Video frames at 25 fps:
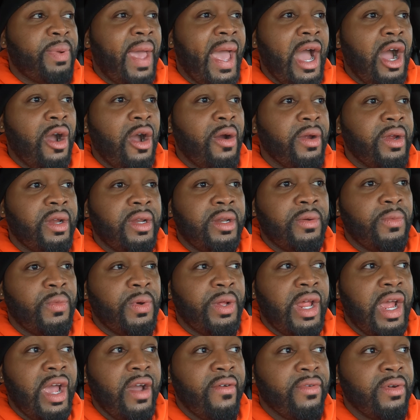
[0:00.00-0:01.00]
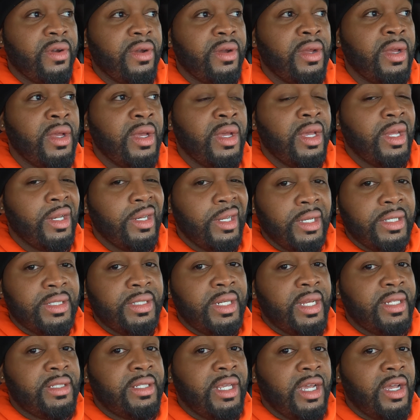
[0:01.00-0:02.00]
powering whatever, doesn't
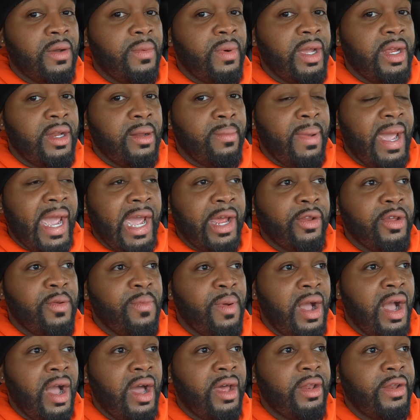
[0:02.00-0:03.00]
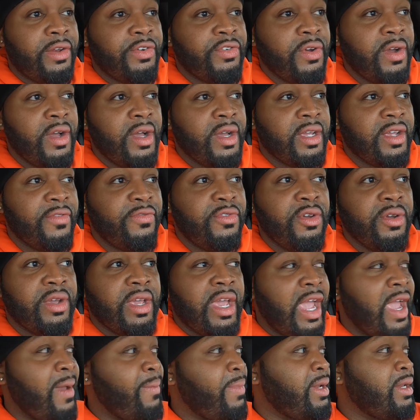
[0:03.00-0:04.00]
that take away the battery power of the truck? If you're
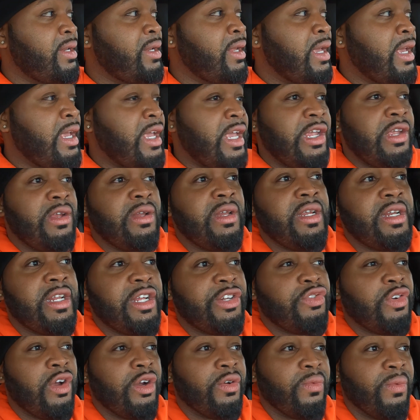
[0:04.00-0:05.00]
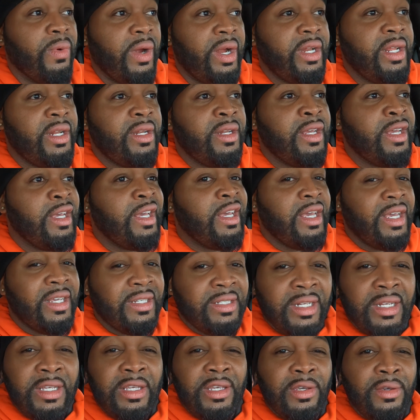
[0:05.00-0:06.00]
camping, you leave that truck running,
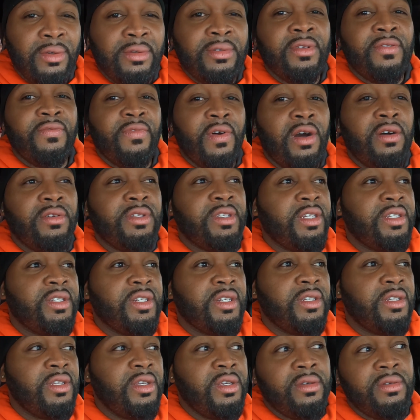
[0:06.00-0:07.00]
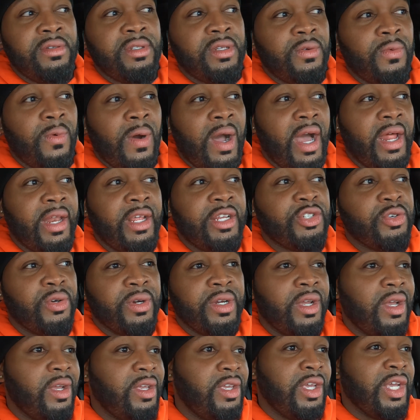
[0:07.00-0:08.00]
isn't it using voltage and using wattage,
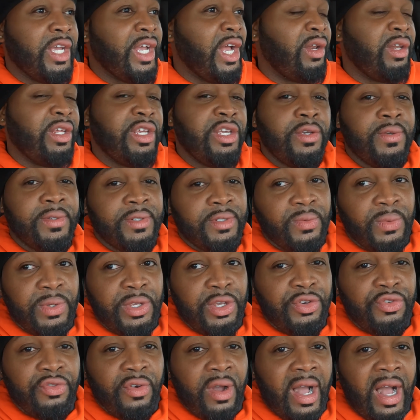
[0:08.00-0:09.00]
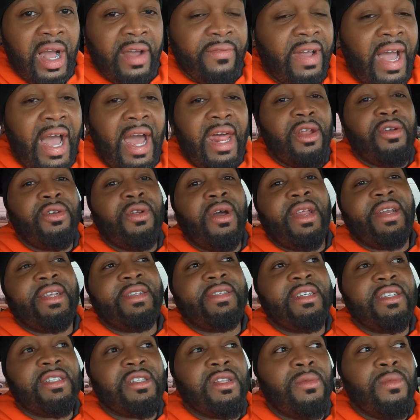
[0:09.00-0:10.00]
or it only uses when you drive? I don't know how the
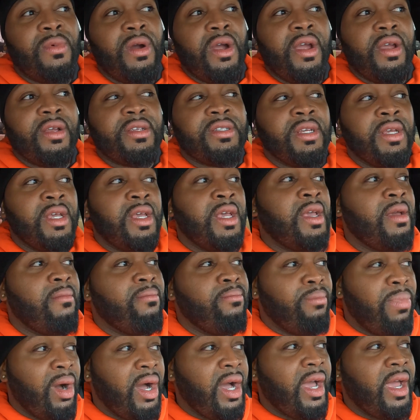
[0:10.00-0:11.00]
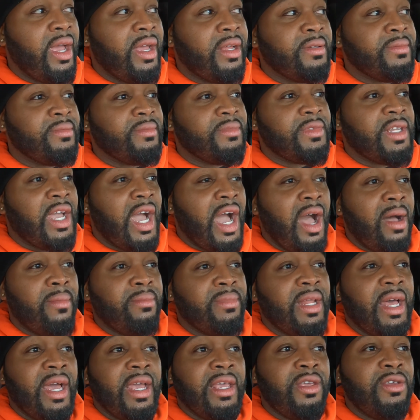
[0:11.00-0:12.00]
system works, but I'm
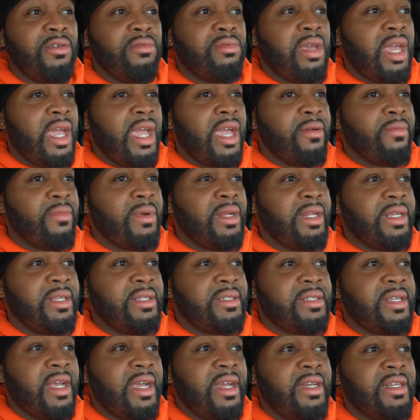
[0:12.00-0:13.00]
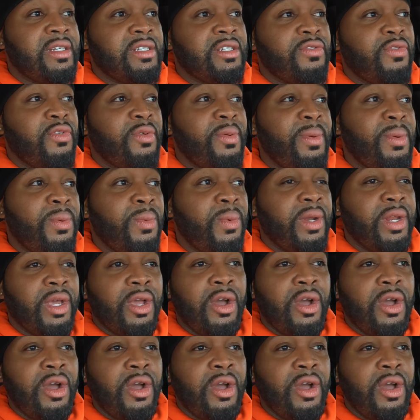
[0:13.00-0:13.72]
like, you can't really say this if we want to